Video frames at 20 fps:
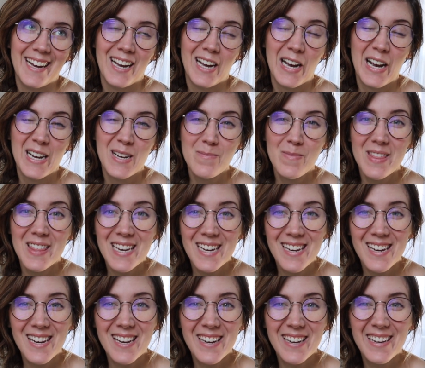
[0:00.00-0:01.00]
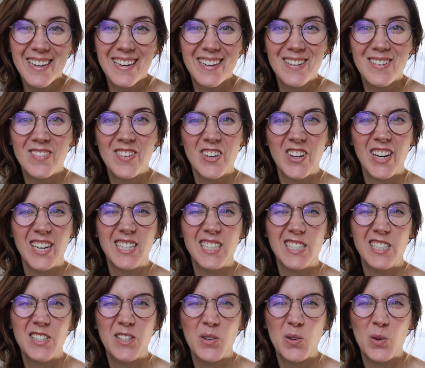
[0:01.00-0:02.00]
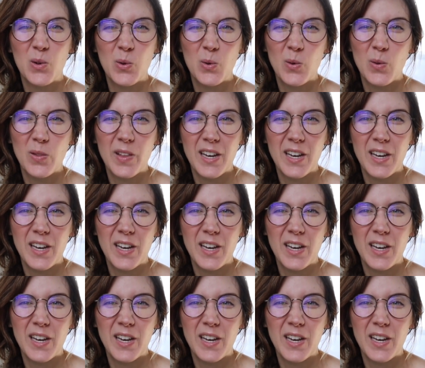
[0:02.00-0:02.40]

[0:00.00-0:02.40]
I'm thinking of trying to do